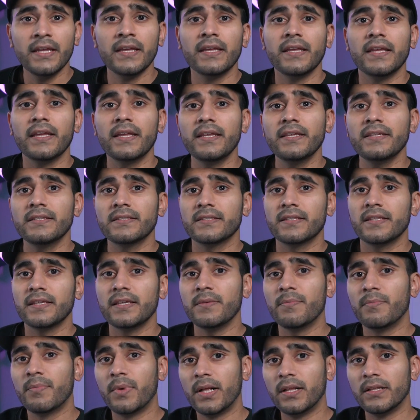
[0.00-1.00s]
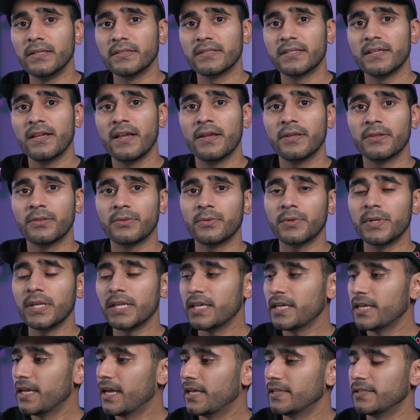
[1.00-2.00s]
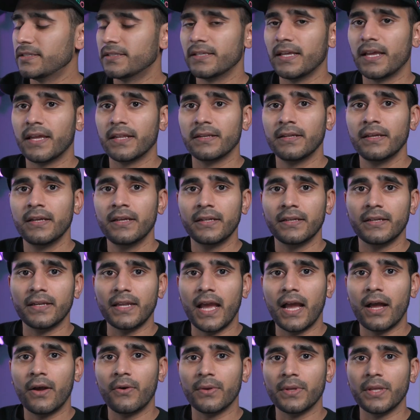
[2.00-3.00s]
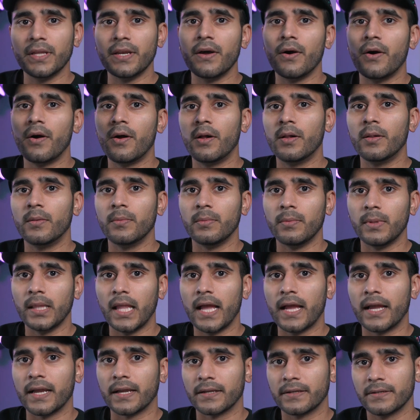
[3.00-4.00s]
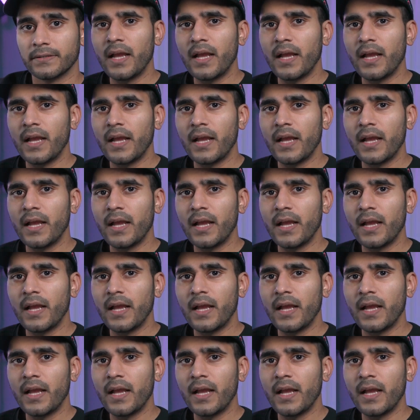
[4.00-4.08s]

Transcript: It is the Pulse 3D headset, now in all black.